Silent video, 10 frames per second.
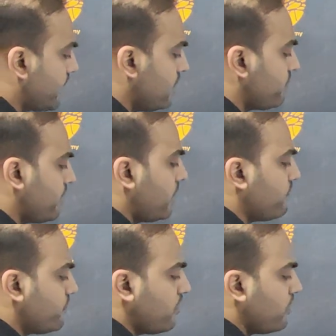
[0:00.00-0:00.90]
we have
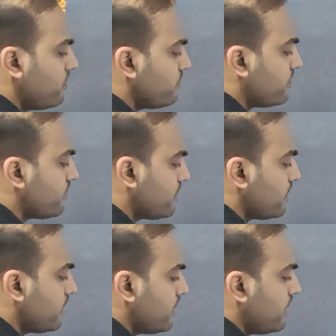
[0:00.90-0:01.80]
f of
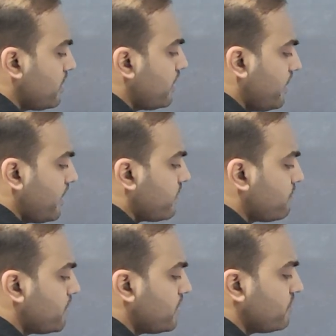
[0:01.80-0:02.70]

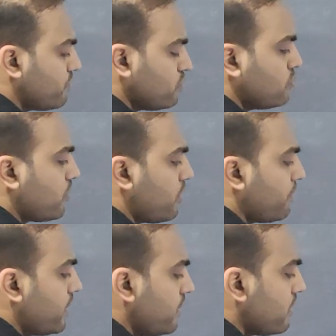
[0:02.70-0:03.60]
x plus 2
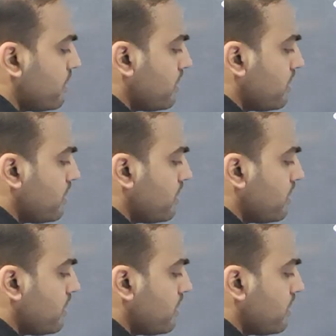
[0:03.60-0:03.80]
comma